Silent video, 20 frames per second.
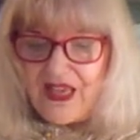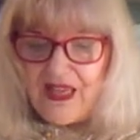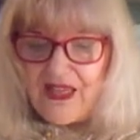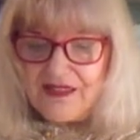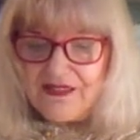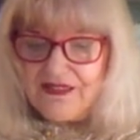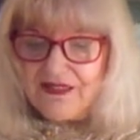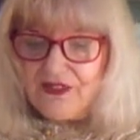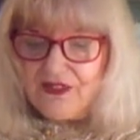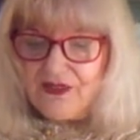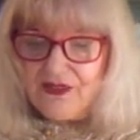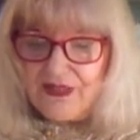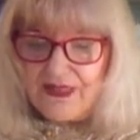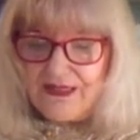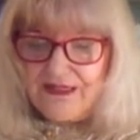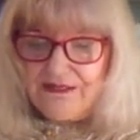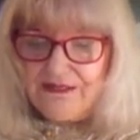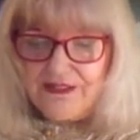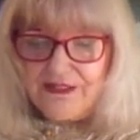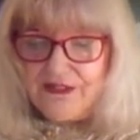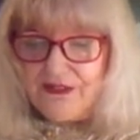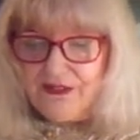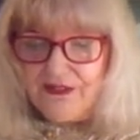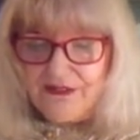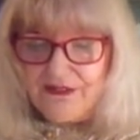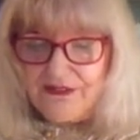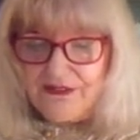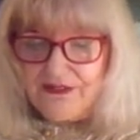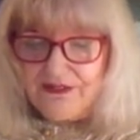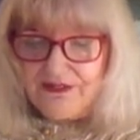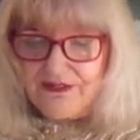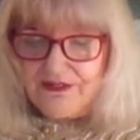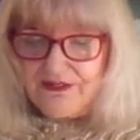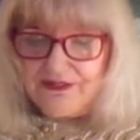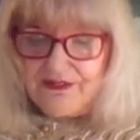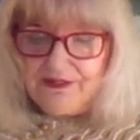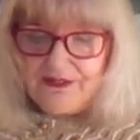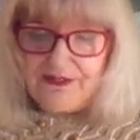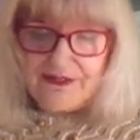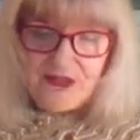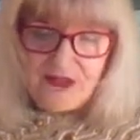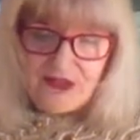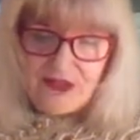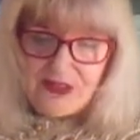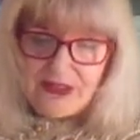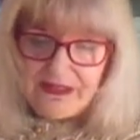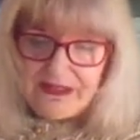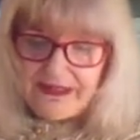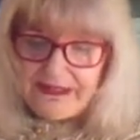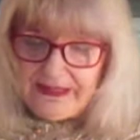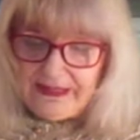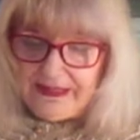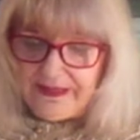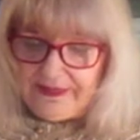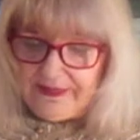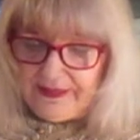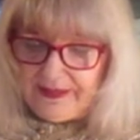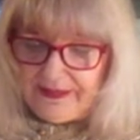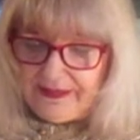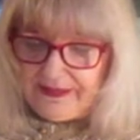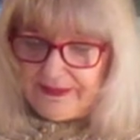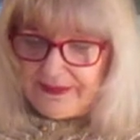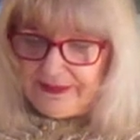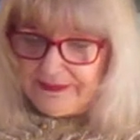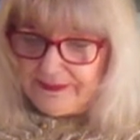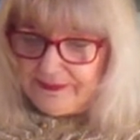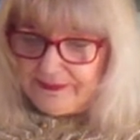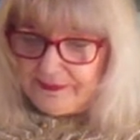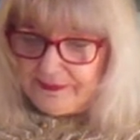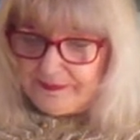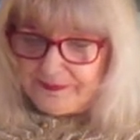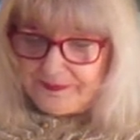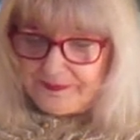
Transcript: So this goes on, and then